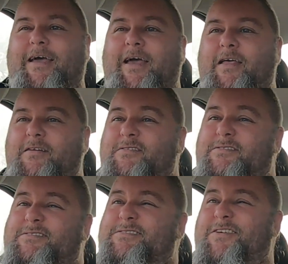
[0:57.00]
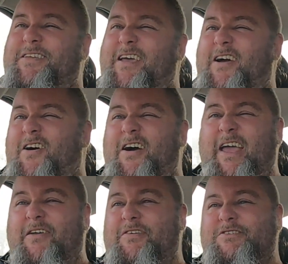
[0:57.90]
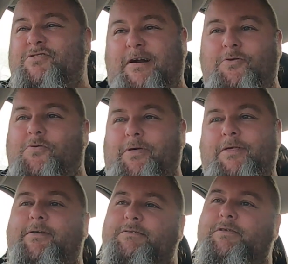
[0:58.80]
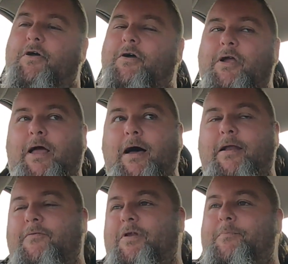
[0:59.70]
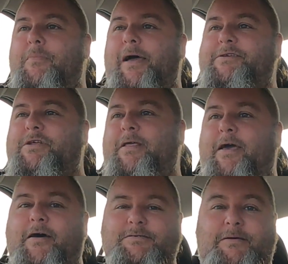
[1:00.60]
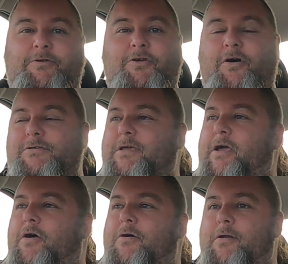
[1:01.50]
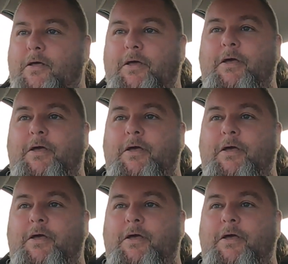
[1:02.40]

And so yeah, I even struggled with it, so I can't even imagine how some of you guys are going.